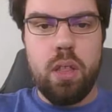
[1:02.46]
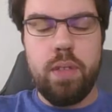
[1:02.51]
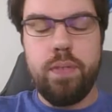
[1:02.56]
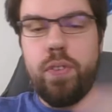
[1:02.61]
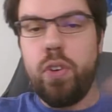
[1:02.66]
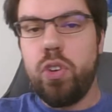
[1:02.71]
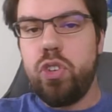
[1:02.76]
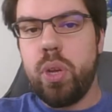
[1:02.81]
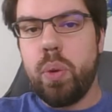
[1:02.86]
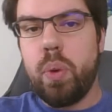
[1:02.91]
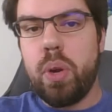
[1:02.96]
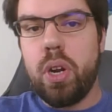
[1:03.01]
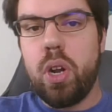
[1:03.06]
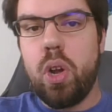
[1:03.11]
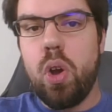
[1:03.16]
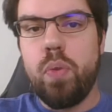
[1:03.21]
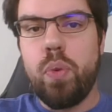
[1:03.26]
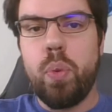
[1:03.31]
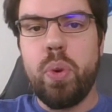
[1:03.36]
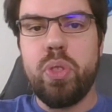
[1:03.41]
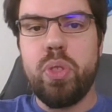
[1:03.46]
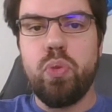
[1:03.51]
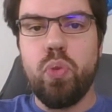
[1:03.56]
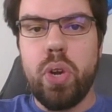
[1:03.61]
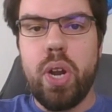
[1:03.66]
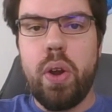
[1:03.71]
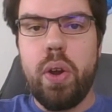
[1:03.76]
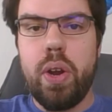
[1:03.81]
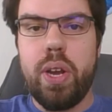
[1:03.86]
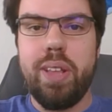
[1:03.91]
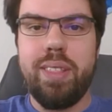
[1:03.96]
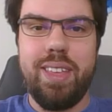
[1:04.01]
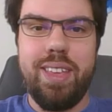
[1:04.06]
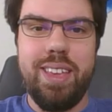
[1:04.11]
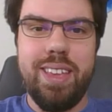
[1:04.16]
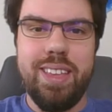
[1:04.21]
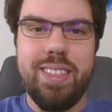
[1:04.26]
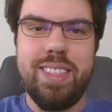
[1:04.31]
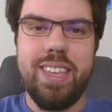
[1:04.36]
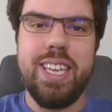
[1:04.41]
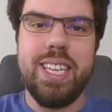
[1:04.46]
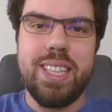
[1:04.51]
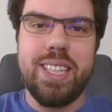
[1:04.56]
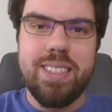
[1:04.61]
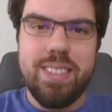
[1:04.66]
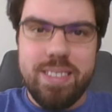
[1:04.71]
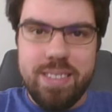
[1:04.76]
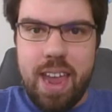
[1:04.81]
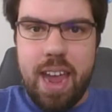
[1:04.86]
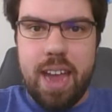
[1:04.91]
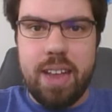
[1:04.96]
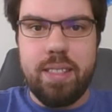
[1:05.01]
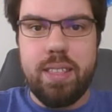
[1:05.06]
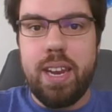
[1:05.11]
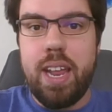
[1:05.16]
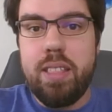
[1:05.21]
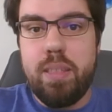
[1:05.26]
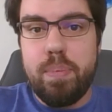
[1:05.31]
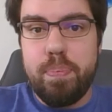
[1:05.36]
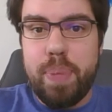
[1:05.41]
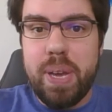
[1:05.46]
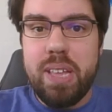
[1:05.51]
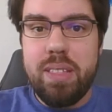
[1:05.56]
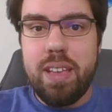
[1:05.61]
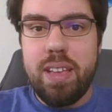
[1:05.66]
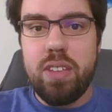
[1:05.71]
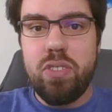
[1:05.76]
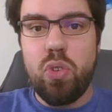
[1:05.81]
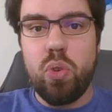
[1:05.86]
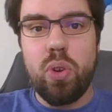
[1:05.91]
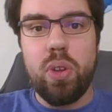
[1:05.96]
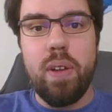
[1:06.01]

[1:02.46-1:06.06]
The first thing I want to go over with Runerigus is its stats. It has a base stat total